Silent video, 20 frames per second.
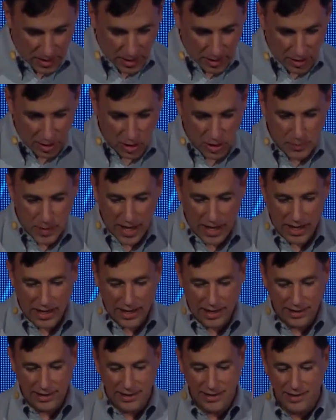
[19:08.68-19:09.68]
There's
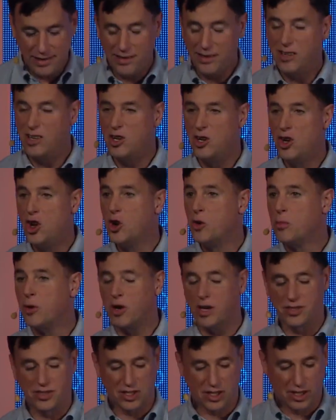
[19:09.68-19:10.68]
been
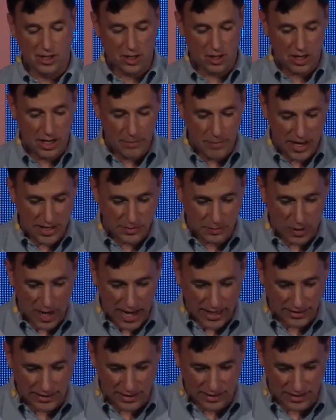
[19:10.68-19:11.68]
numerous security best
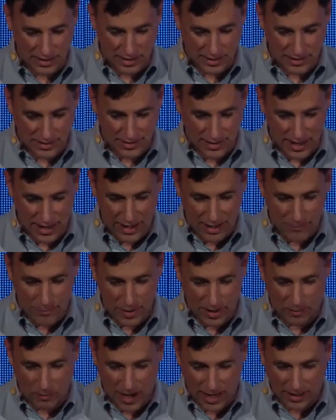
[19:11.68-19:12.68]
practices that have
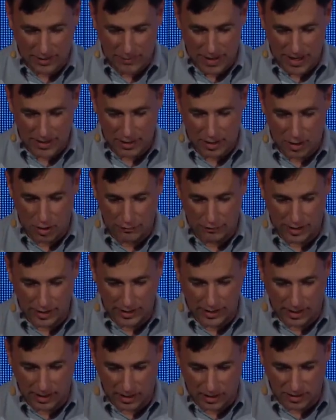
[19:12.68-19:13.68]
been recommended over the
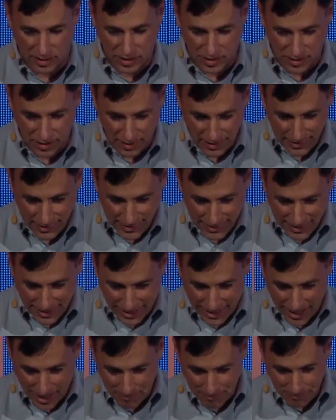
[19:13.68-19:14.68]
years,
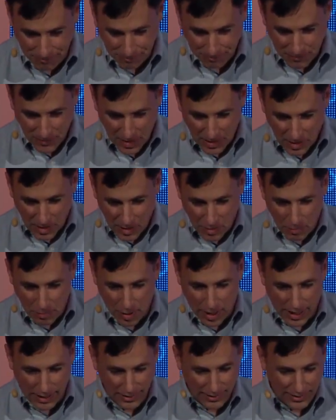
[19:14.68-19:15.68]

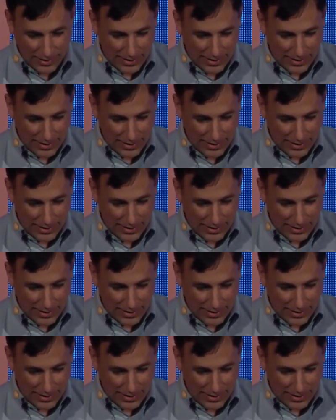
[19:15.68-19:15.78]
but